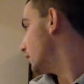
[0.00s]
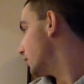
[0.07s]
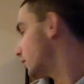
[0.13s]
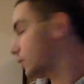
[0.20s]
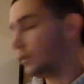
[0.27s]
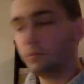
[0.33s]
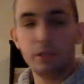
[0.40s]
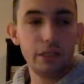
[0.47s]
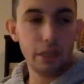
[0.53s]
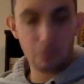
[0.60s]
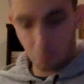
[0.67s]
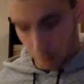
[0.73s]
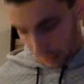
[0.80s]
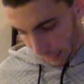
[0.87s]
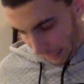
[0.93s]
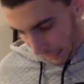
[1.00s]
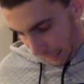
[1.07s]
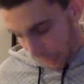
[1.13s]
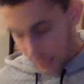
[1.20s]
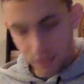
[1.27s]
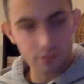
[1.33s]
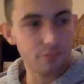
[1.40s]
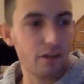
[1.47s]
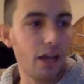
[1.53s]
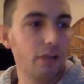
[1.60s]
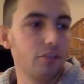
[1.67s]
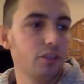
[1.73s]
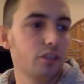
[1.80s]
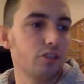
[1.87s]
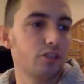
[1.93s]
Their third meeting in 5
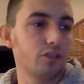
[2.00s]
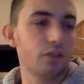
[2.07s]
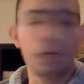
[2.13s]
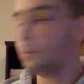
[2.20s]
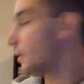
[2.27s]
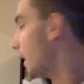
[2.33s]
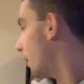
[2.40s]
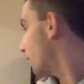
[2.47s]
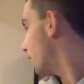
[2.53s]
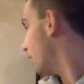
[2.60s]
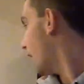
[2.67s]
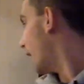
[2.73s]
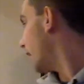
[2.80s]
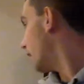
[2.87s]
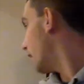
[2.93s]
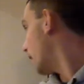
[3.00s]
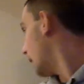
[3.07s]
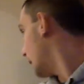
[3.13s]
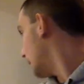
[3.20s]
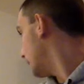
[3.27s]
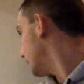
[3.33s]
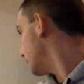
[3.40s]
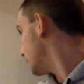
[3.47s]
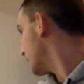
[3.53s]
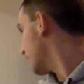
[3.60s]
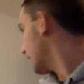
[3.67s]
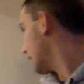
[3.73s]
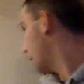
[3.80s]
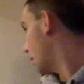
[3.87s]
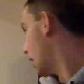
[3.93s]
years, so keep an eye out for that. And
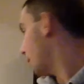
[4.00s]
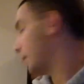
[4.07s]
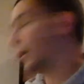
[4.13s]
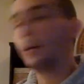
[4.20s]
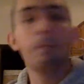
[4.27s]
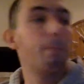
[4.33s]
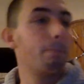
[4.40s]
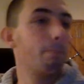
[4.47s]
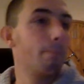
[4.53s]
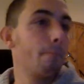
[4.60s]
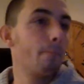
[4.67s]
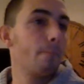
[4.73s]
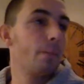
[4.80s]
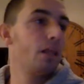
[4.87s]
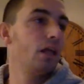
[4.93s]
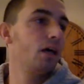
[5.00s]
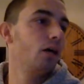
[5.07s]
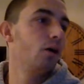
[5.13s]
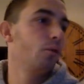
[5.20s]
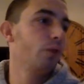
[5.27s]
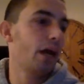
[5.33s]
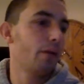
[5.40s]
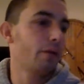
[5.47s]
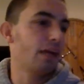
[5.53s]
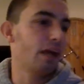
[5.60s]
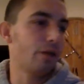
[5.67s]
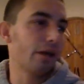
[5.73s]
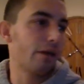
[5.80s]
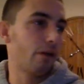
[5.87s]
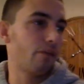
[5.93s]
then coming up here, we got
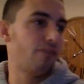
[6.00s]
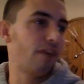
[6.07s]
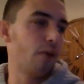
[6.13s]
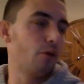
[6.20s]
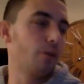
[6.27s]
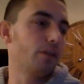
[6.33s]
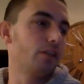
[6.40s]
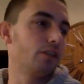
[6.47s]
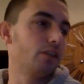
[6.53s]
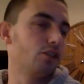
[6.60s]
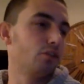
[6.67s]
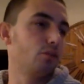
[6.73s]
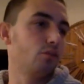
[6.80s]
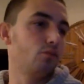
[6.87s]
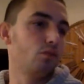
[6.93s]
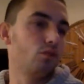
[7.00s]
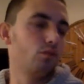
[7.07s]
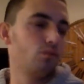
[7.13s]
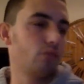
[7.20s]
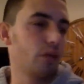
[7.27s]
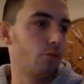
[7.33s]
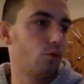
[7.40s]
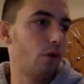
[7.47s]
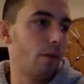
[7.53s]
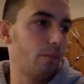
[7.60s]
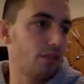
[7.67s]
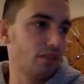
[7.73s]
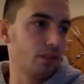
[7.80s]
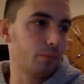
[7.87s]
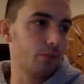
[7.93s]
about 5 more minutes here, so we'll wrap
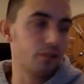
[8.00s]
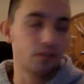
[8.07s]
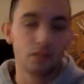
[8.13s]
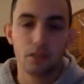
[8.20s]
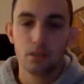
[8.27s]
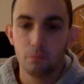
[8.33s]
things up here.